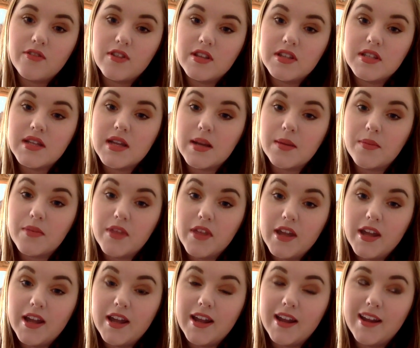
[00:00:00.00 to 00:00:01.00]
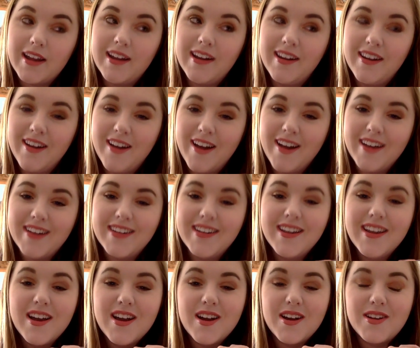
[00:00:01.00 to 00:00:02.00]
the same thing
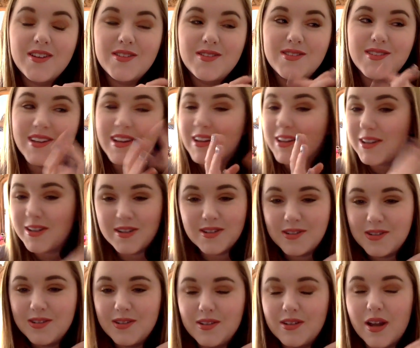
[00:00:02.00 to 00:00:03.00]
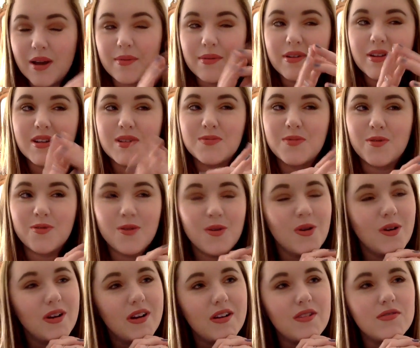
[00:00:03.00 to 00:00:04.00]
like a couple days before,
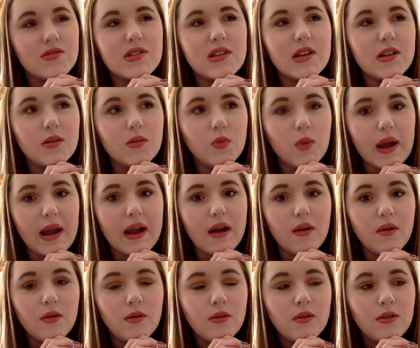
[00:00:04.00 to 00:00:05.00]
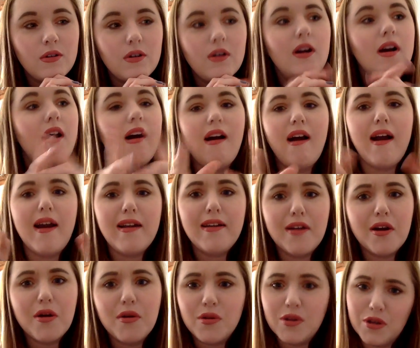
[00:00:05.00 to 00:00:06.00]
and I was like, wow, I
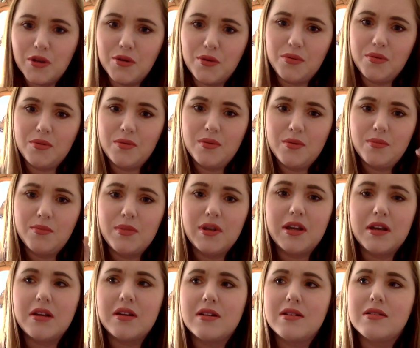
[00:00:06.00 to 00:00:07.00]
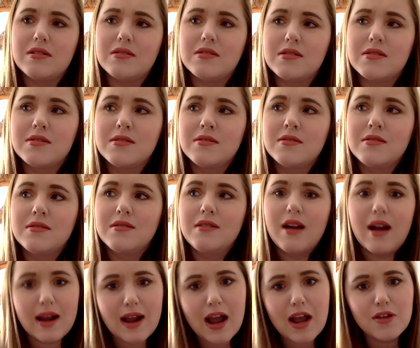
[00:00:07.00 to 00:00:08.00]
know you because
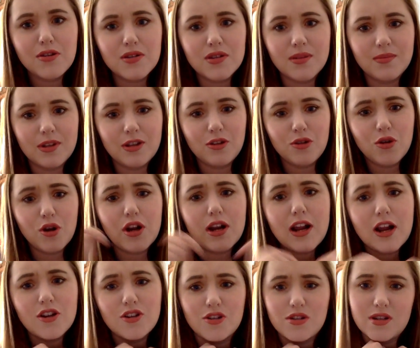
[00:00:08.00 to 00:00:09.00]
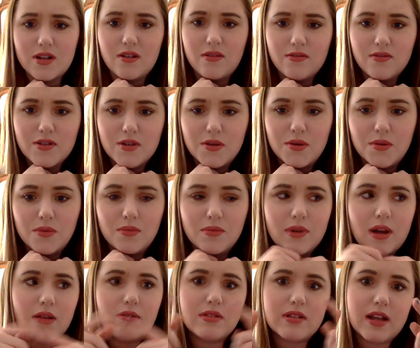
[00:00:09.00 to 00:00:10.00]
I got you something you already got yourself. So
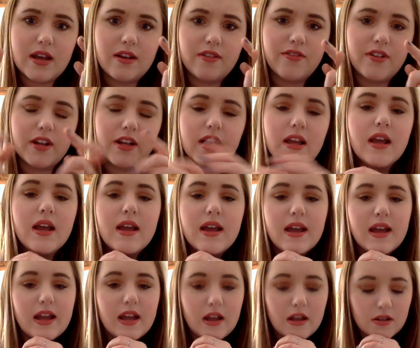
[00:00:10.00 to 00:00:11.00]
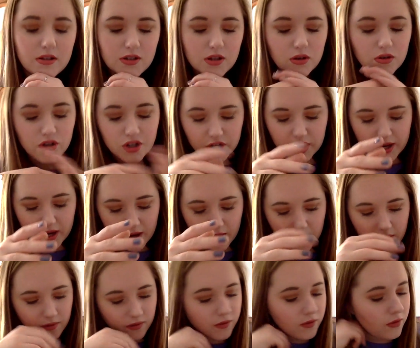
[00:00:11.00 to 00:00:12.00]
that was kind of funny. And so she
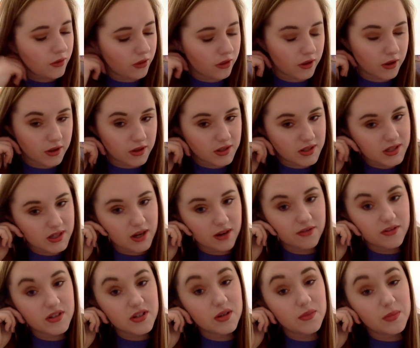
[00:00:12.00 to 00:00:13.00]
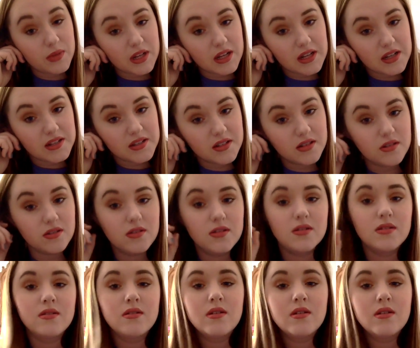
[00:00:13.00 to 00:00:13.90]
gave the stuff to me since